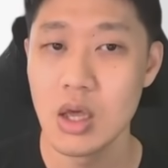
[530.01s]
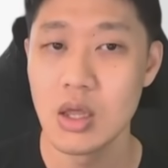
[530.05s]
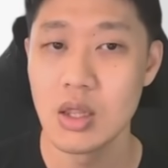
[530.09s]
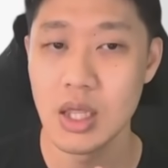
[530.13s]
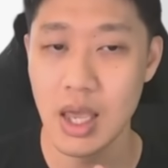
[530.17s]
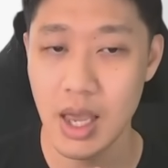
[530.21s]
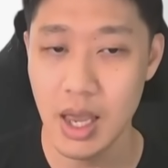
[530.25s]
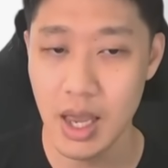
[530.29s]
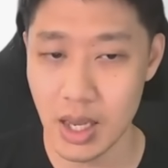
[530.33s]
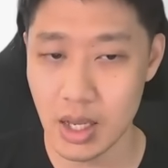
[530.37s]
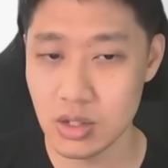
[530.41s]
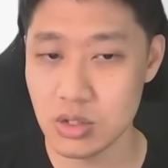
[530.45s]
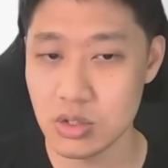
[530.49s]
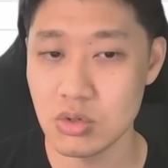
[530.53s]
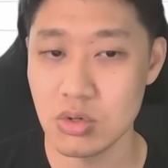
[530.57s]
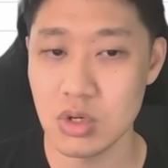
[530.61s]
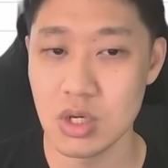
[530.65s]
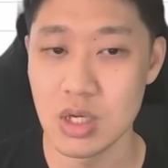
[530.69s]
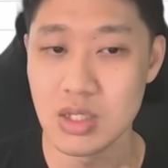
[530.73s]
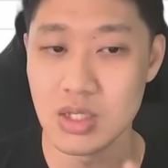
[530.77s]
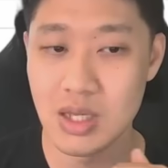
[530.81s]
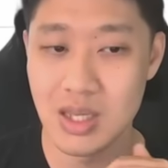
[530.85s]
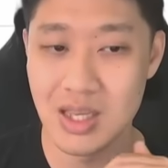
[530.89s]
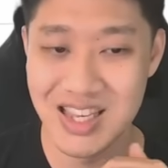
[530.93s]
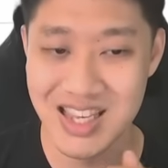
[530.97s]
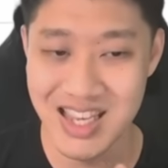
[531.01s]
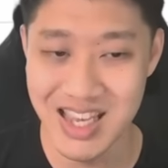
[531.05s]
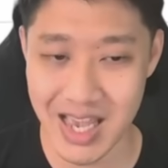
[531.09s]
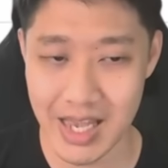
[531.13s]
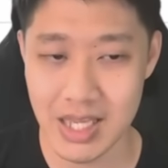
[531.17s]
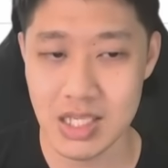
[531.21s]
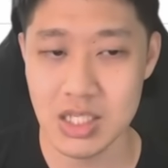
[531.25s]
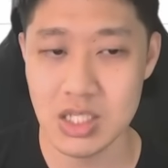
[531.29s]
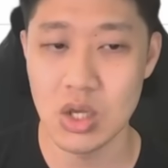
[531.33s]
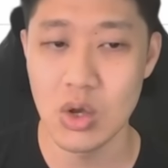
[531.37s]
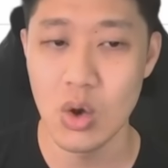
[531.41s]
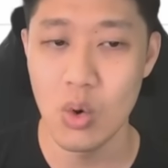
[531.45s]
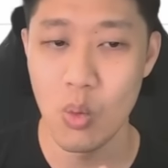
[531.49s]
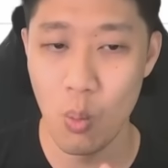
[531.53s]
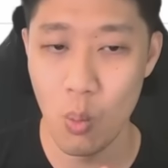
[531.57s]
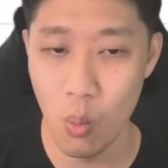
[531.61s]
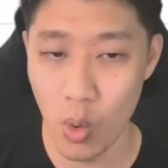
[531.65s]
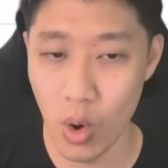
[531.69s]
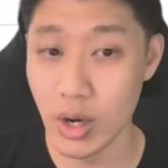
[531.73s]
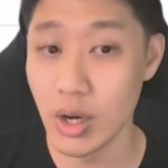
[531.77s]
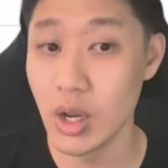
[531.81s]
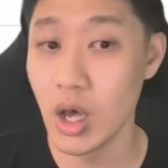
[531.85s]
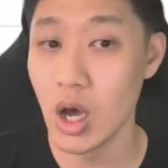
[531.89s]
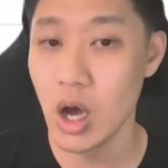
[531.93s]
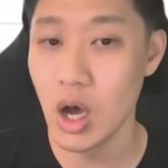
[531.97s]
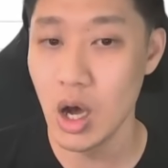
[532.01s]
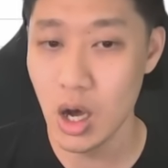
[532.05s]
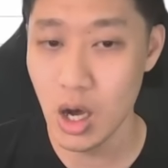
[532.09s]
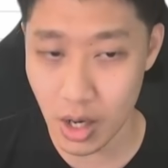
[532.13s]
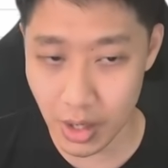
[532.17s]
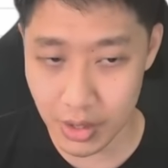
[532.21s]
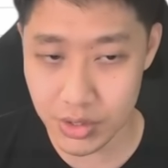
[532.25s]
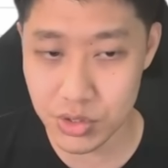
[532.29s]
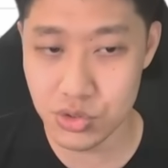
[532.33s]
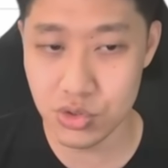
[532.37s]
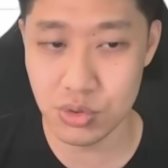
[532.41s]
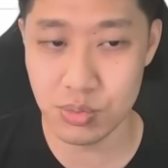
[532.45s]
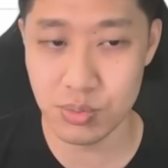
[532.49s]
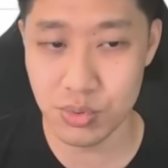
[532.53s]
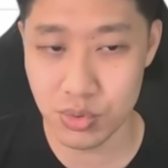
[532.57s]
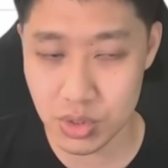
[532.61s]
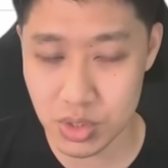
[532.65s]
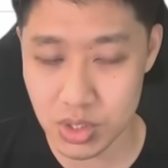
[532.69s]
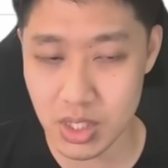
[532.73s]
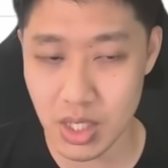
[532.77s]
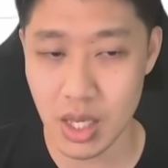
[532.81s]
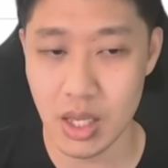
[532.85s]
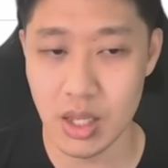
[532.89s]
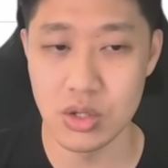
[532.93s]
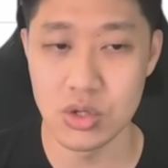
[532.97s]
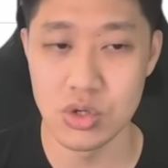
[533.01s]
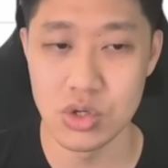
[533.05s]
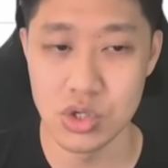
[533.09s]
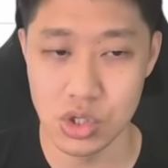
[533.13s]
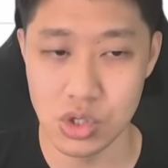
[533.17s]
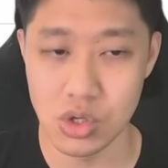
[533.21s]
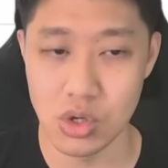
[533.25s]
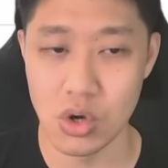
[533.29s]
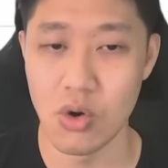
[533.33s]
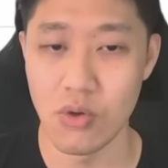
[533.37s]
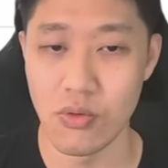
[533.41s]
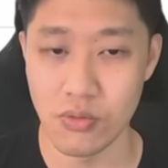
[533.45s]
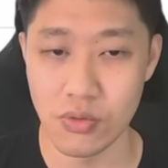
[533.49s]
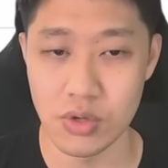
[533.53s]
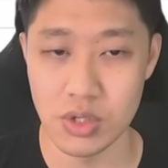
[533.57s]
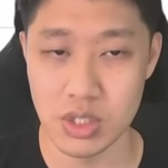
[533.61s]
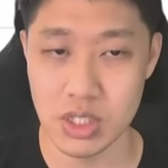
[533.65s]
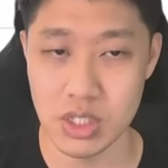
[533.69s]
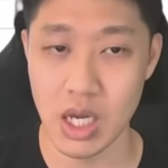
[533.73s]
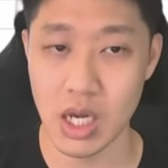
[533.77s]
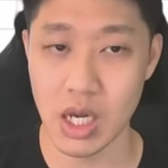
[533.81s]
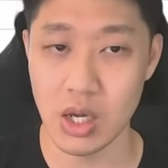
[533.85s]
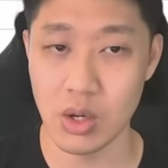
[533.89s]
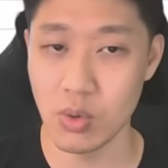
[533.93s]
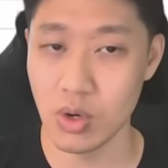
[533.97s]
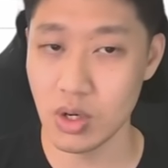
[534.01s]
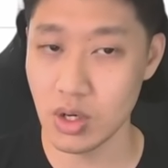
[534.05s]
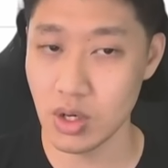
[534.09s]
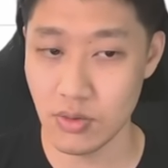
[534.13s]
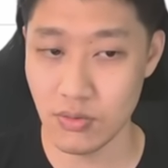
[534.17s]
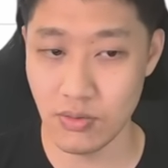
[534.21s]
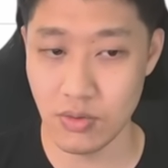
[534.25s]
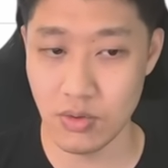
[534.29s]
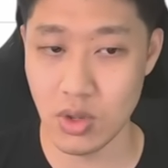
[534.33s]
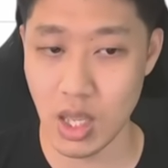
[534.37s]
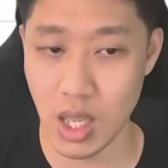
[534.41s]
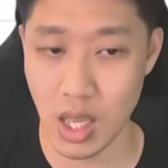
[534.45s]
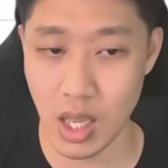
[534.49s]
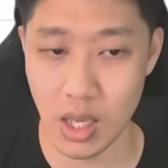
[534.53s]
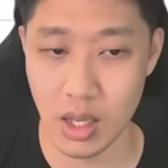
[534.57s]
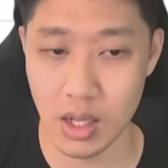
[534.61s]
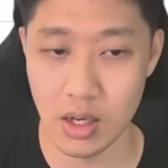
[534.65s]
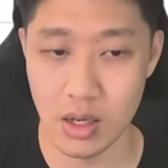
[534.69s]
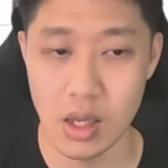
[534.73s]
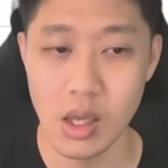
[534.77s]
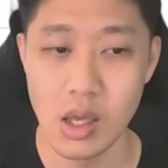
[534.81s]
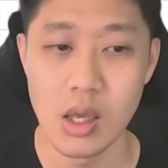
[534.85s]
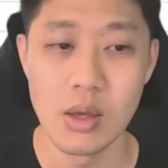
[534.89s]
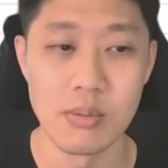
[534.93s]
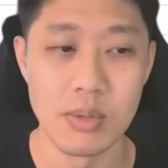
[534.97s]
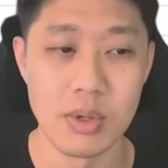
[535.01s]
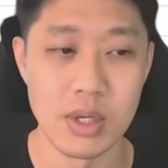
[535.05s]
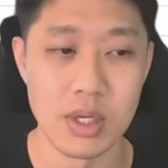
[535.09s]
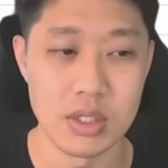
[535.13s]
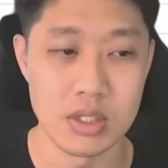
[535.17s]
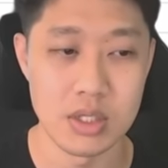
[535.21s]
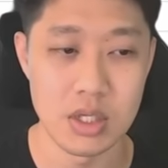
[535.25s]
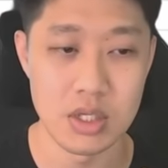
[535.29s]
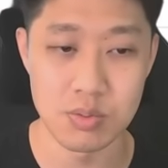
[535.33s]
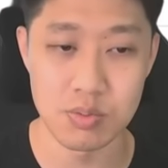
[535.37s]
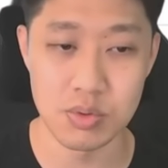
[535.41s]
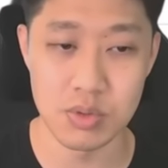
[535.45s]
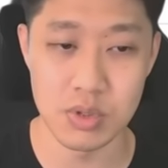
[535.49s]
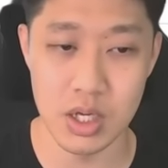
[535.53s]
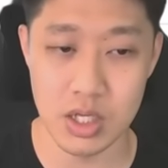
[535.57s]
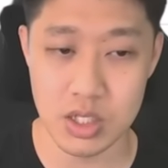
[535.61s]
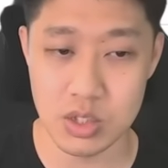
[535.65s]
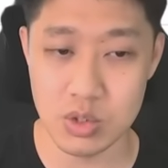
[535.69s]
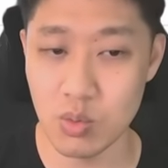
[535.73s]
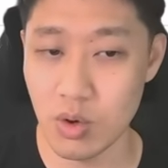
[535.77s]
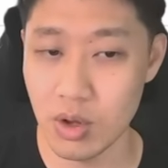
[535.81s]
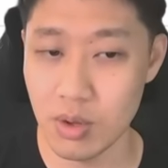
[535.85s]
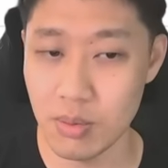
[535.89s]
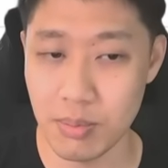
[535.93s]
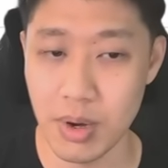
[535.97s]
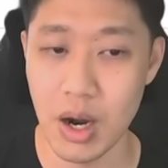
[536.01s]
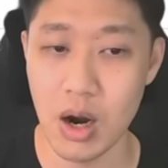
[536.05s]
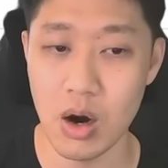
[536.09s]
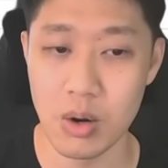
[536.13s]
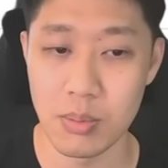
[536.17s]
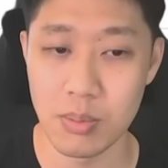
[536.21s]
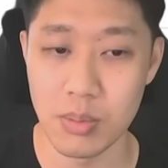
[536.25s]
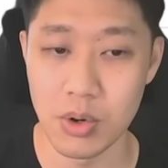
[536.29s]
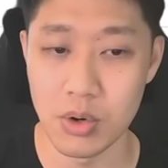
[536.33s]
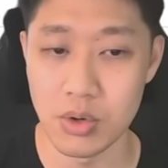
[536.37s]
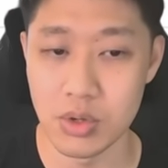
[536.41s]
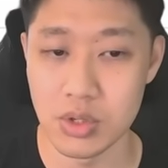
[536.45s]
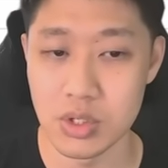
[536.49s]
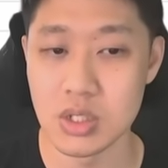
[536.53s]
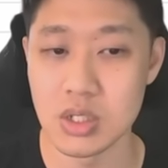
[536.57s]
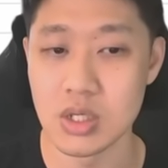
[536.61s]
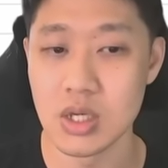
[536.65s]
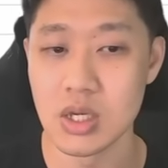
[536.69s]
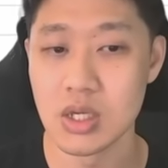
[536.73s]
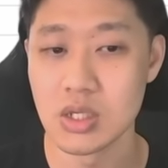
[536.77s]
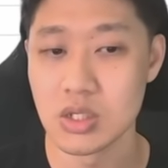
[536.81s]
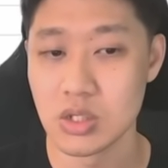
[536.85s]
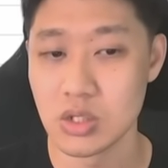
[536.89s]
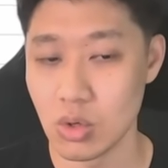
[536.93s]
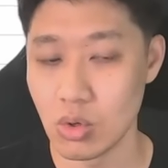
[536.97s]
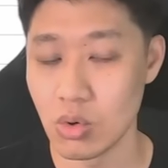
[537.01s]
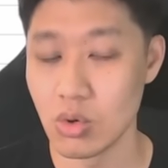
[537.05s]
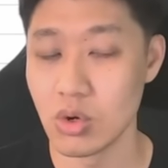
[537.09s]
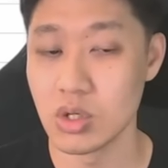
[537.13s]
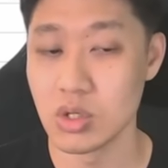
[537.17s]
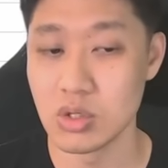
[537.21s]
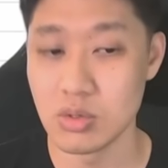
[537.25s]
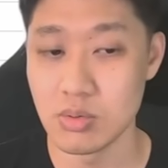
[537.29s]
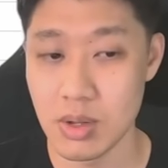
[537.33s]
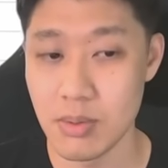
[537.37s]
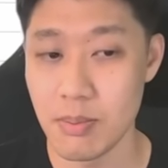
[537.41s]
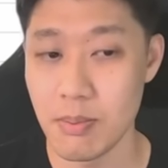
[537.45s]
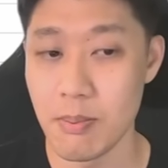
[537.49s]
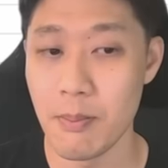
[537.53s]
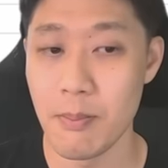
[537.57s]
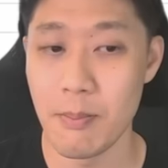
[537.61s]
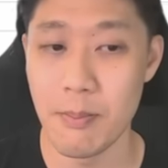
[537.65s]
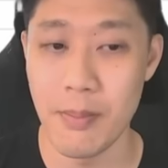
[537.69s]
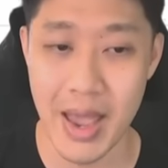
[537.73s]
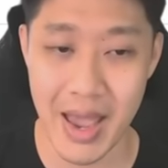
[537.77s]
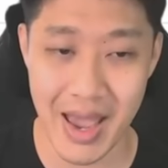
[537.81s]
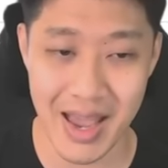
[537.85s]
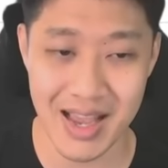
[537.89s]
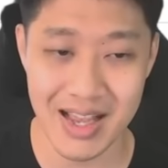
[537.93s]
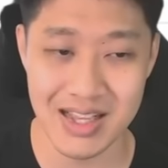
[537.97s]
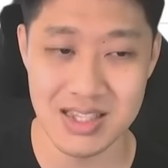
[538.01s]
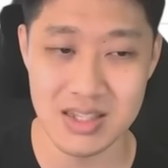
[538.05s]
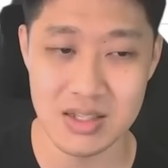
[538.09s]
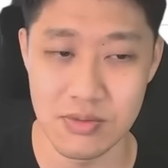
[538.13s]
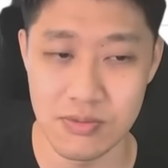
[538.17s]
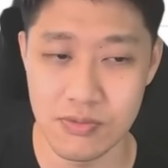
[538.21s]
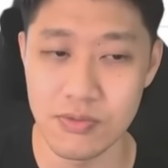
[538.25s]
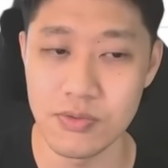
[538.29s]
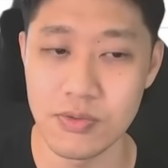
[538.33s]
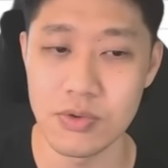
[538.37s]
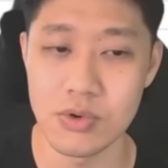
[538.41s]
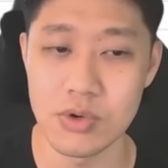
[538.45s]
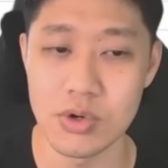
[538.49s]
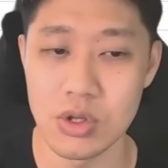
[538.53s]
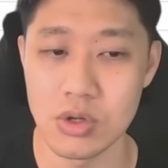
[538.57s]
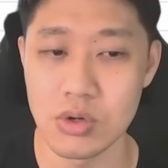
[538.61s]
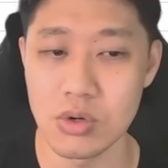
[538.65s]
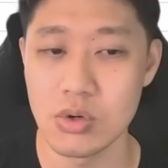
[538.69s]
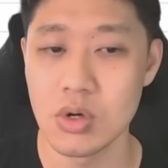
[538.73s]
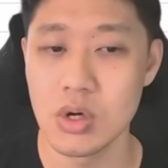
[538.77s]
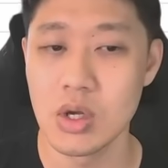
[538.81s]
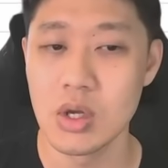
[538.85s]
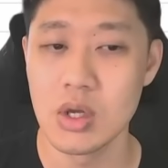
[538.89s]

The answer is yes, 100% you should go for a second one if you can, because this +1 power bonus is going to be massive for you.